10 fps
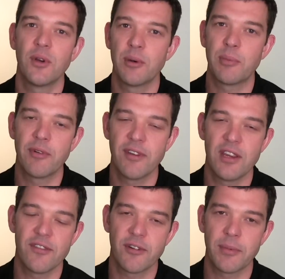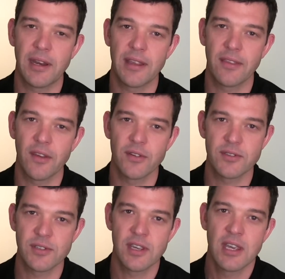on and prevent you from getting
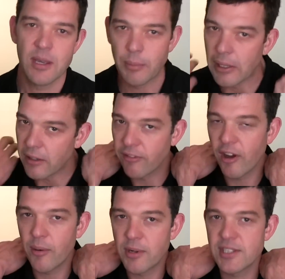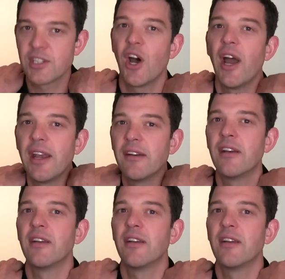those big fibrous, tight,